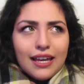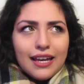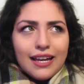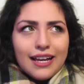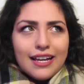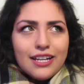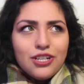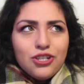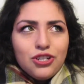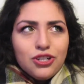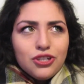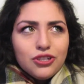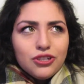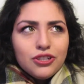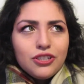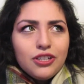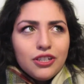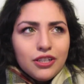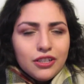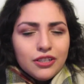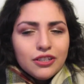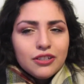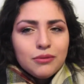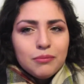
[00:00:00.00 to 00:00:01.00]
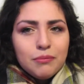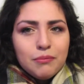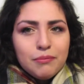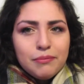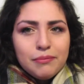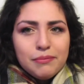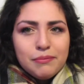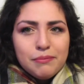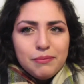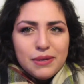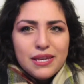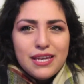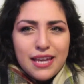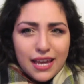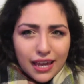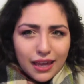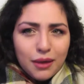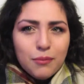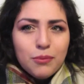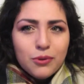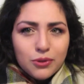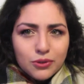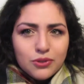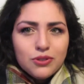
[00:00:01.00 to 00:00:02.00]
I should be
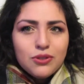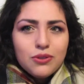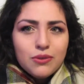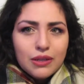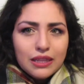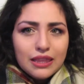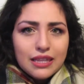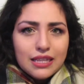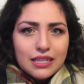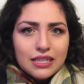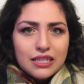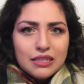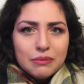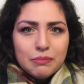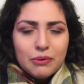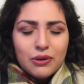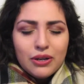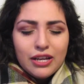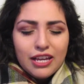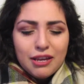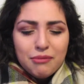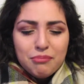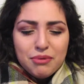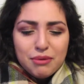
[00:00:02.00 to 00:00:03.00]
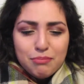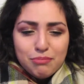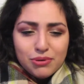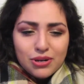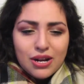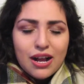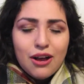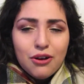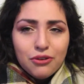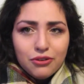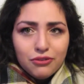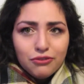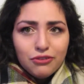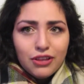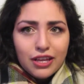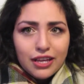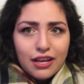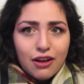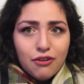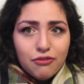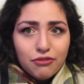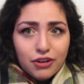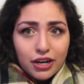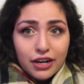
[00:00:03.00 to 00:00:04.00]
able to at this point be proud of like
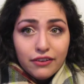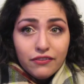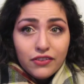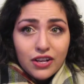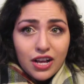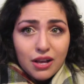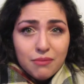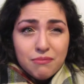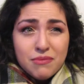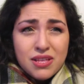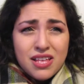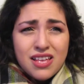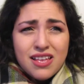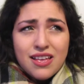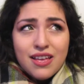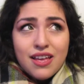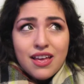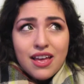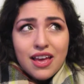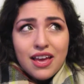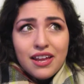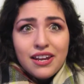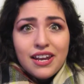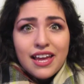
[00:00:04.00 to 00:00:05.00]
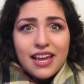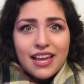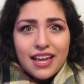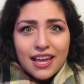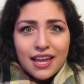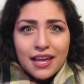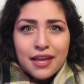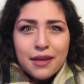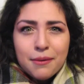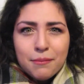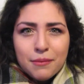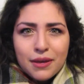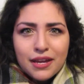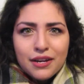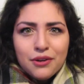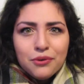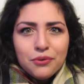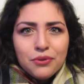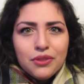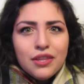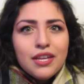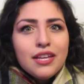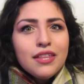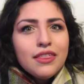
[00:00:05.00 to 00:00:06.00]
how far I've come, and I am. I
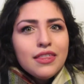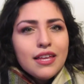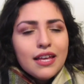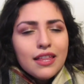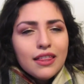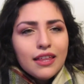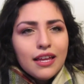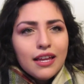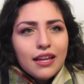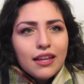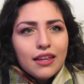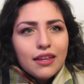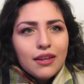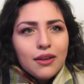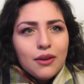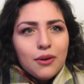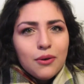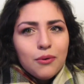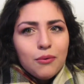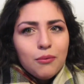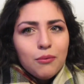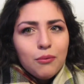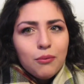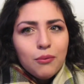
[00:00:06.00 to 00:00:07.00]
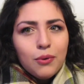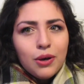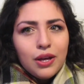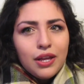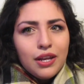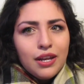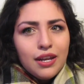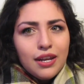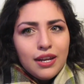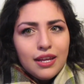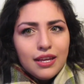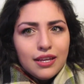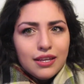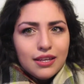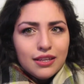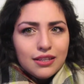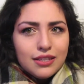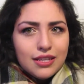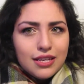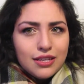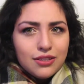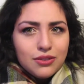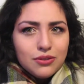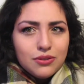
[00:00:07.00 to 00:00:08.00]
don't think that like one
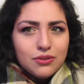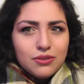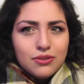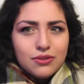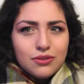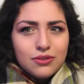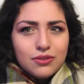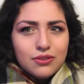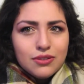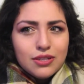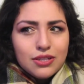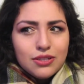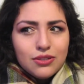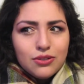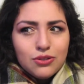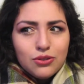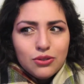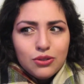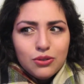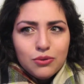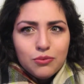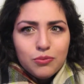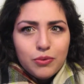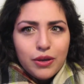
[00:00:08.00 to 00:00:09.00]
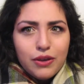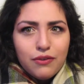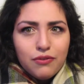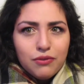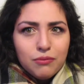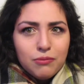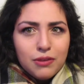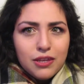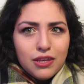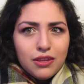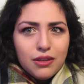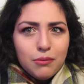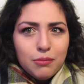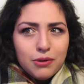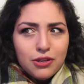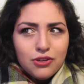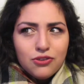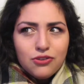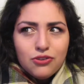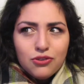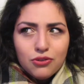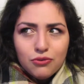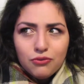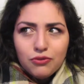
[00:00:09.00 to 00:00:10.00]
takes necessarily away from the other, but I
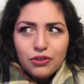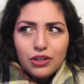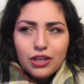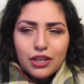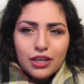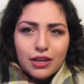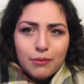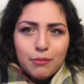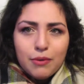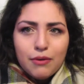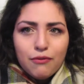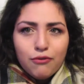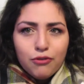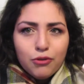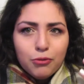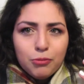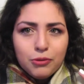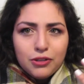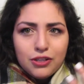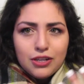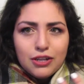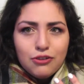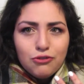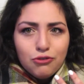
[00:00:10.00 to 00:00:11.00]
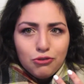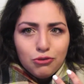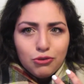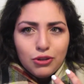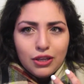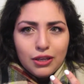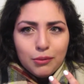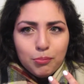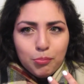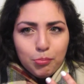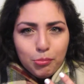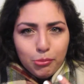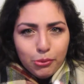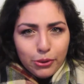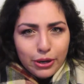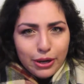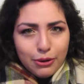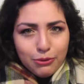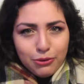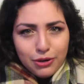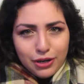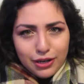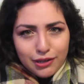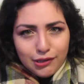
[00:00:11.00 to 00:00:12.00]
just don't feel like I'm at full potential like
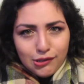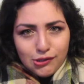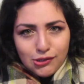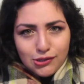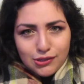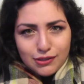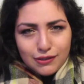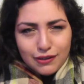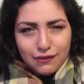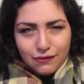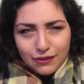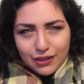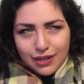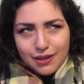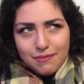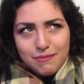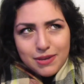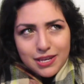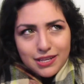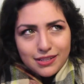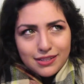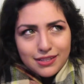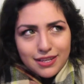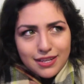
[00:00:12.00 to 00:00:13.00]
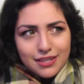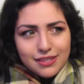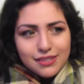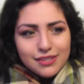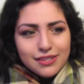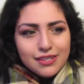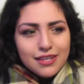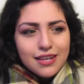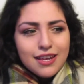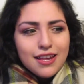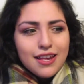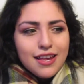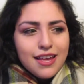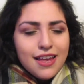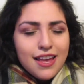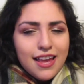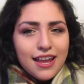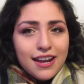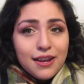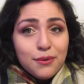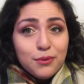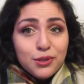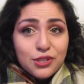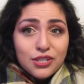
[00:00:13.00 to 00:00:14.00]
proudness, if that makes sense.
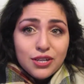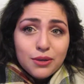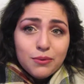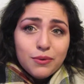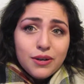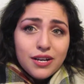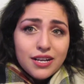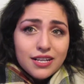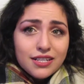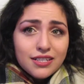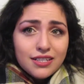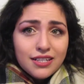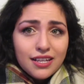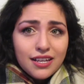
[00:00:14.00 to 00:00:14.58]
And I wish I was.